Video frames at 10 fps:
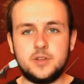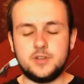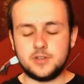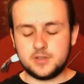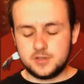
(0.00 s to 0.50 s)

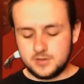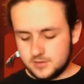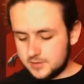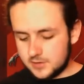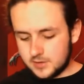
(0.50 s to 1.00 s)
Just,
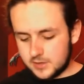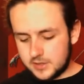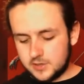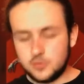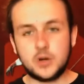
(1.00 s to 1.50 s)

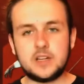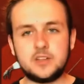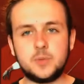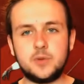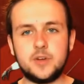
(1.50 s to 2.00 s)
I could
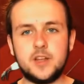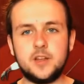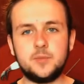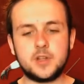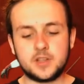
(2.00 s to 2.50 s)
rant about
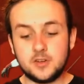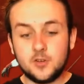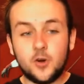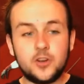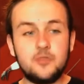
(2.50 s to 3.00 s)
Venom, like,
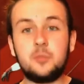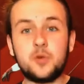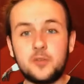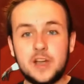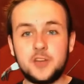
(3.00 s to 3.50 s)
not even
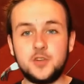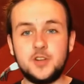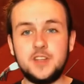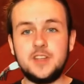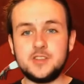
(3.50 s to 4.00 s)

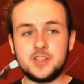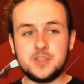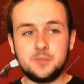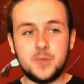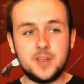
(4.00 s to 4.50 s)
professionally, just,
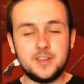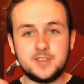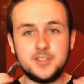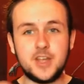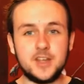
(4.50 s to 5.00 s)

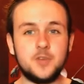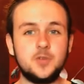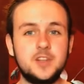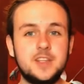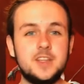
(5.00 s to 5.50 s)
it
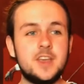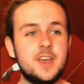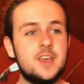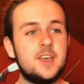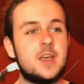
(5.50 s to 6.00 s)
genuinely
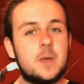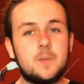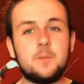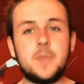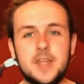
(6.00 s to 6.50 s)

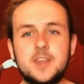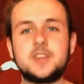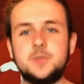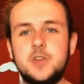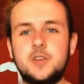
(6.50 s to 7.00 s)

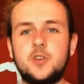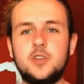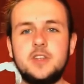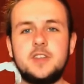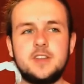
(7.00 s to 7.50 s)
makes me annoyed.